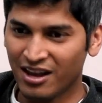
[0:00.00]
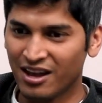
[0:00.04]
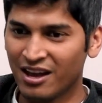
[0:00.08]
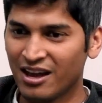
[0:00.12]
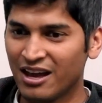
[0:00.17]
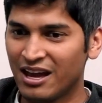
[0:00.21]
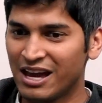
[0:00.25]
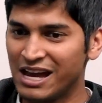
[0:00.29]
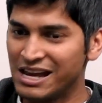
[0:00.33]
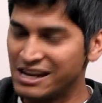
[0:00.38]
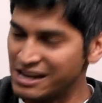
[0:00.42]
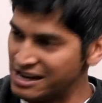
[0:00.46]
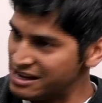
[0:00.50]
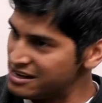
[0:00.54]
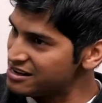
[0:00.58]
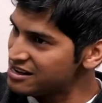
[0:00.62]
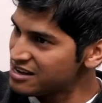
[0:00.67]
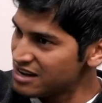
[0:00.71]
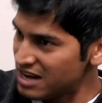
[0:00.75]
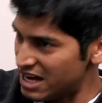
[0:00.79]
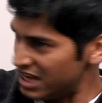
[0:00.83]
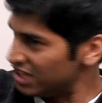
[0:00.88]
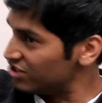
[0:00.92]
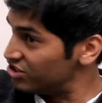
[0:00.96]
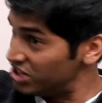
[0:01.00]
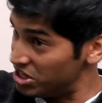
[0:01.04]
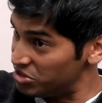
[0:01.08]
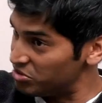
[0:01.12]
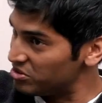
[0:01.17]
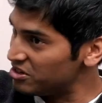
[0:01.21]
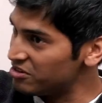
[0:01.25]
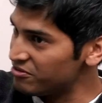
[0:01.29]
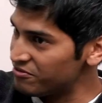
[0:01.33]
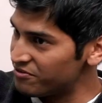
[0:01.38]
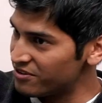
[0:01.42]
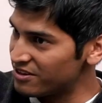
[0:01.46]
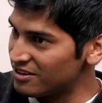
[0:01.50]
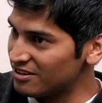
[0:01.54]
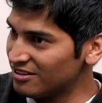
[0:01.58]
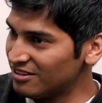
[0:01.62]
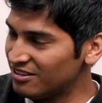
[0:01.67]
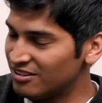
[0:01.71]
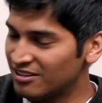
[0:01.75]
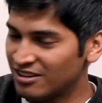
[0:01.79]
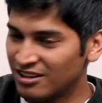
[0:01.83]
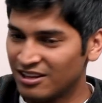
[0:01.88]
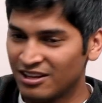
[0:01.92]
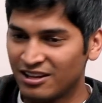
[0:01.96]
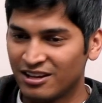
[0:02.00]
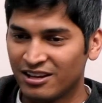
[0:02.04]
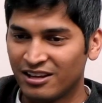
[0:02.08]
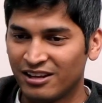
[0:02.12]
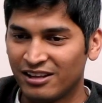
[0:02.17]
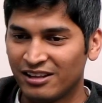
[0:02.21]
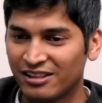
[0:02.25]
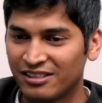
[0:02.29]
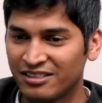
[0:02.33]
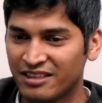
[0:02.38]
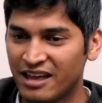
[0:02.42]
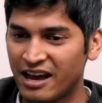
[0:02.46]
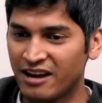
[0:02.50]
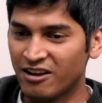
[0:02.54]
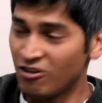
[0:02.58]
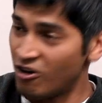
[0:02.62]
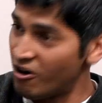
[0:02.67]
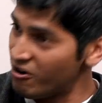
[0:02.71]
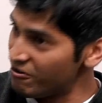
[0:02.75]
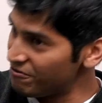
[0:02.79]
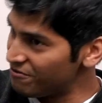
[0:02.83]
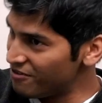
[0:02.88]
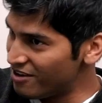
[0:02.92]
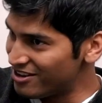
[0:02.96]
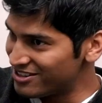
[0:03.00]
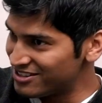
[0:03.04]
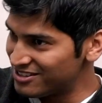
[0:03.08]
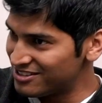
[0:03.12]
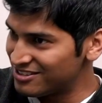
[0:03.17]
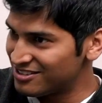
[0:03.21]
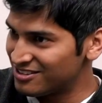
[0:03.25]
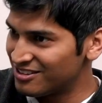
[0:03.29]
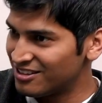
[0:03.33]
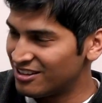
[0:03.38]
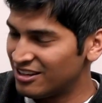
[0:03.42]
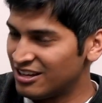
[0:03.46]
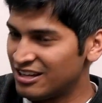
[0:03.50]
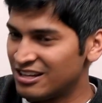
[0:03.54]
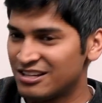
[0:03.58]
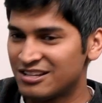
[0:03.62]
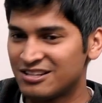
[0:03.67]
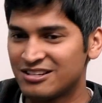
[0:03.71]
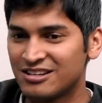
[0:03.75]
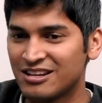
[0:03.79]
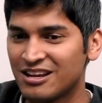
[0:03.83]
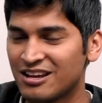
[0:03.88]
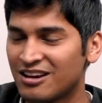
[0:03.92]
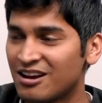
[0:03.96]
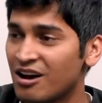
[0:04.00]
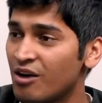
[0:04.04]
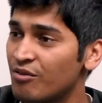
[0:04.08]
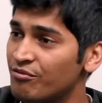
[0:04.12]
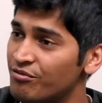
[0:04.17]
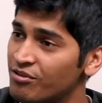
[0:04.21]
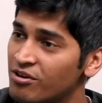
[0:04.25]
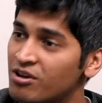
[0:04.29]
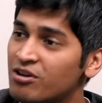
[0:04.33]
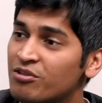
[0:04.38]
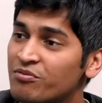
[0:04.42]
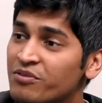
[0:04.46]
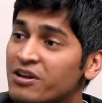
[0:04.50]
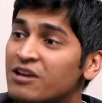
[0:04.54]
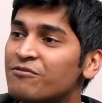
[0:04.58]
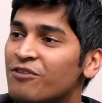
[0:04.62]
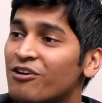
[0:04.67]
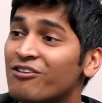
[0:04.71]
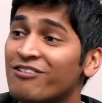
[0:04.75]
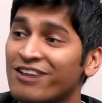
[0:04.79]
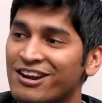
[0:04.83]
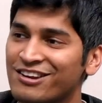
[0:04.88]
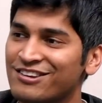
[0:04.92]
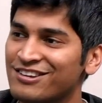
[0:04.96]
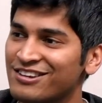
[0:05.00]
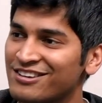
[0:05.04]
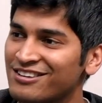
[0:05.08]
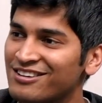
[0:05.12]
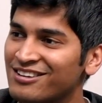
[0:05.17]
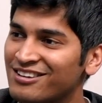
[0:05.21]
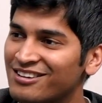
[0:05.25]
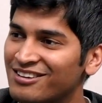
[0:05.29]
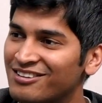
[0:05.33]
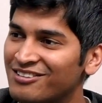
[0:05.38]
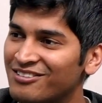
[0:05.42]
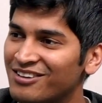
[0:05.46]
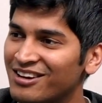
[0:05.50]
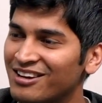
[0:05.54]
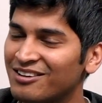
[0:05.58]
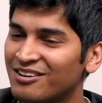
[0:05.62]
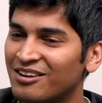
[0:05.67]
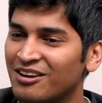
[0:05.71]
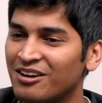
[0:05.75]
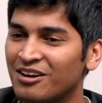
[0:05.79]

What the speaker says: In India, I genuinely feel that a lot of us take our work week for granted, right?